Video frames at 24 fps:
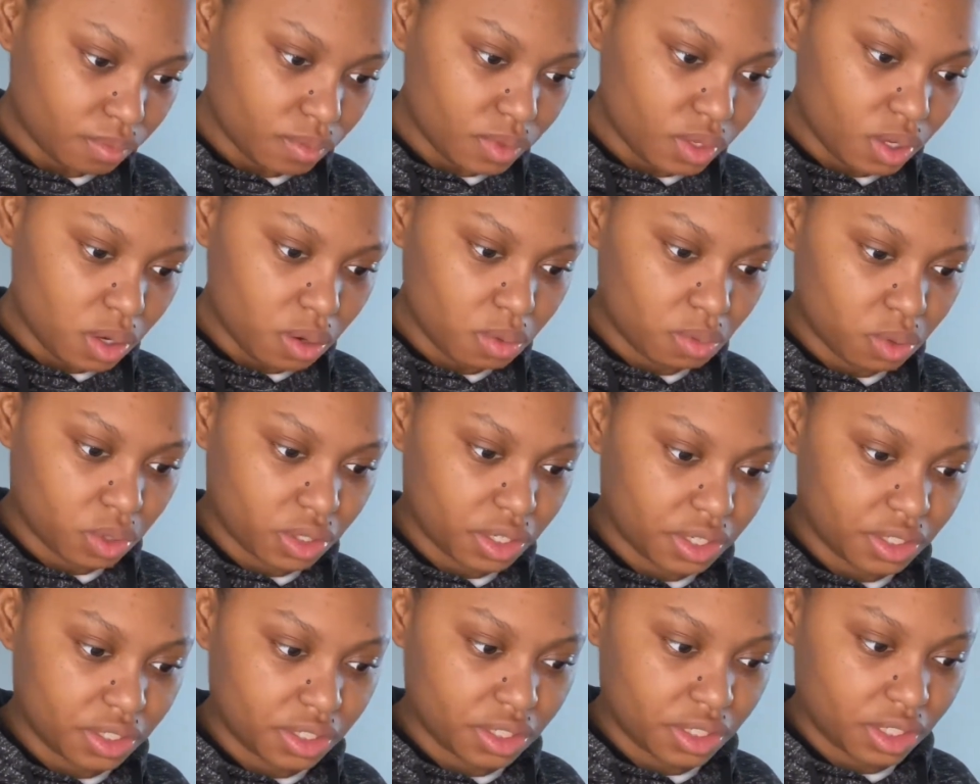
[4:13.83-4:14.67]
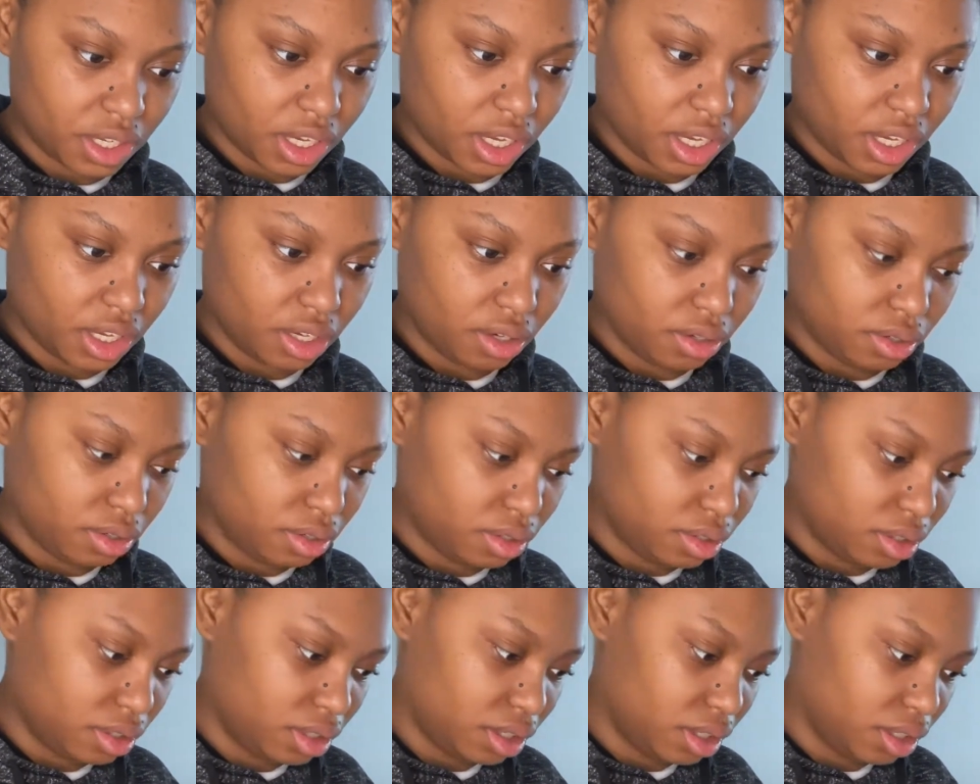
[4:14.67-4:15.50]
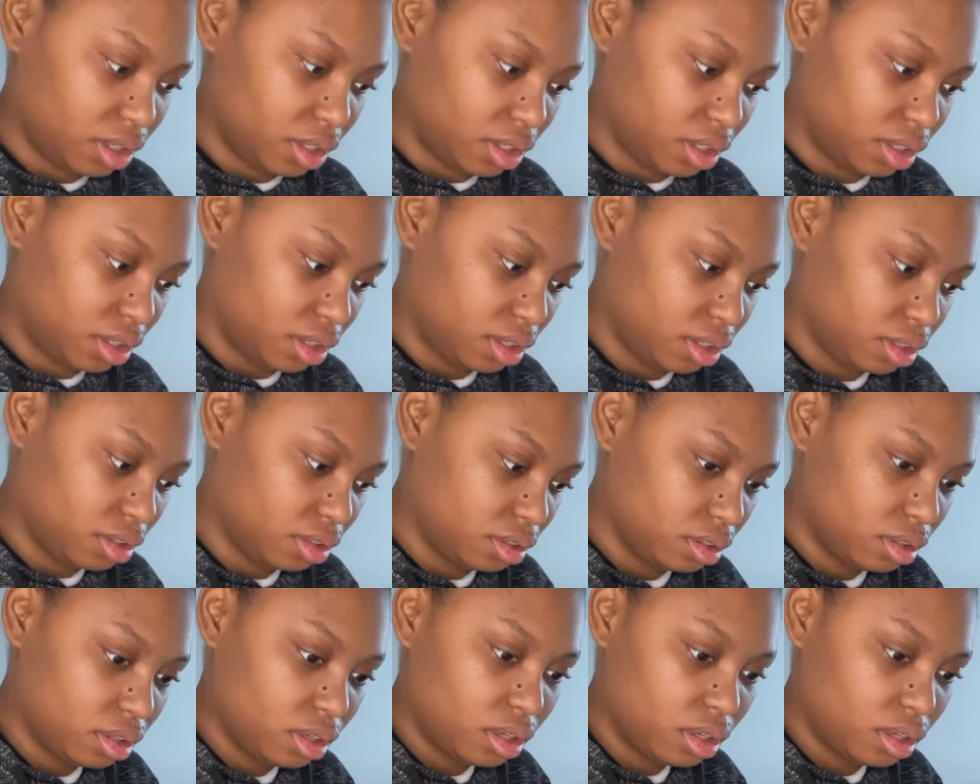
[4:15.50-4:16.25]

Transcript: more in state. And